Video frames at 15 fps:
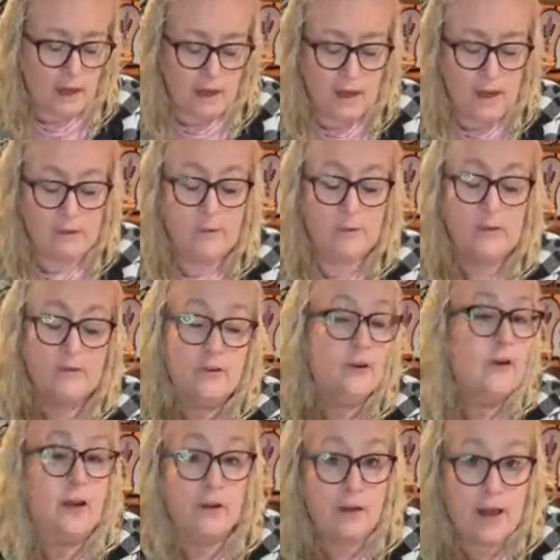I would
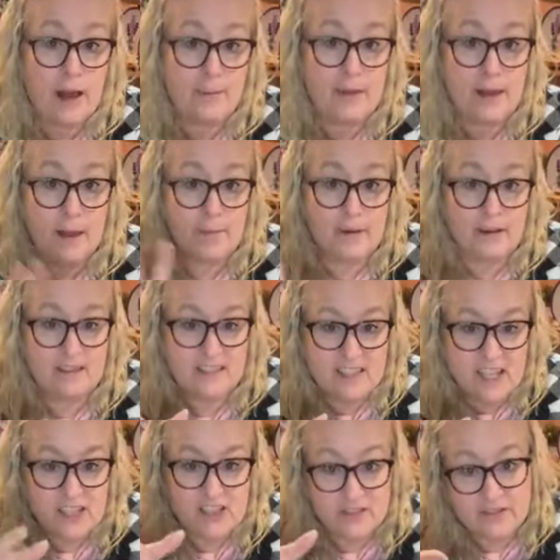prefer to go to Hobby Lobby
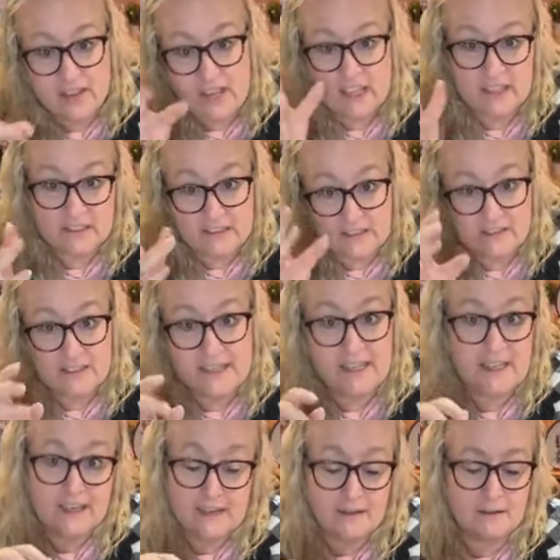and touch and feel and
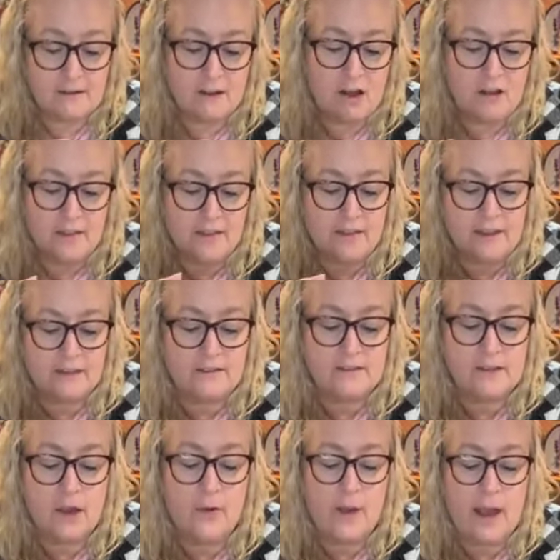see and all the
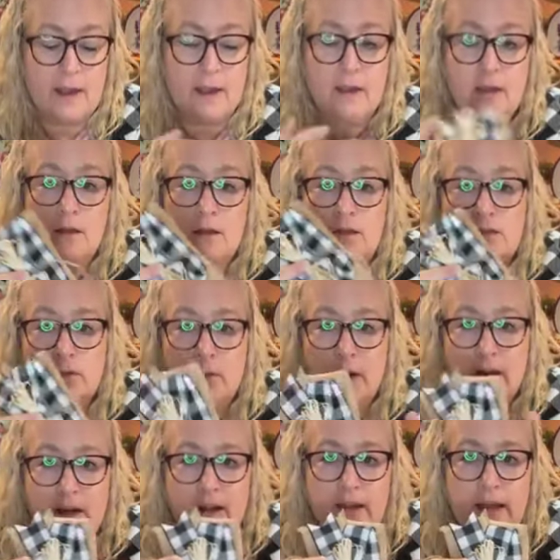things. Okay, so
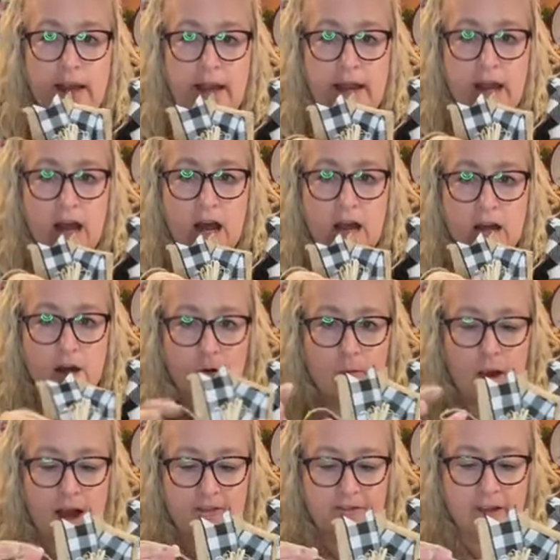we're going to lay
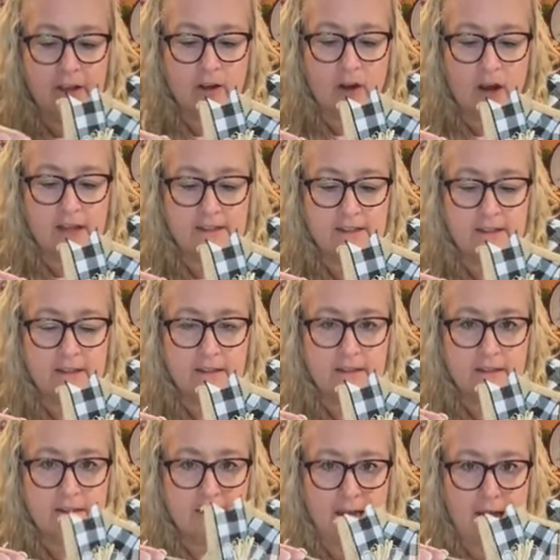our raffia across the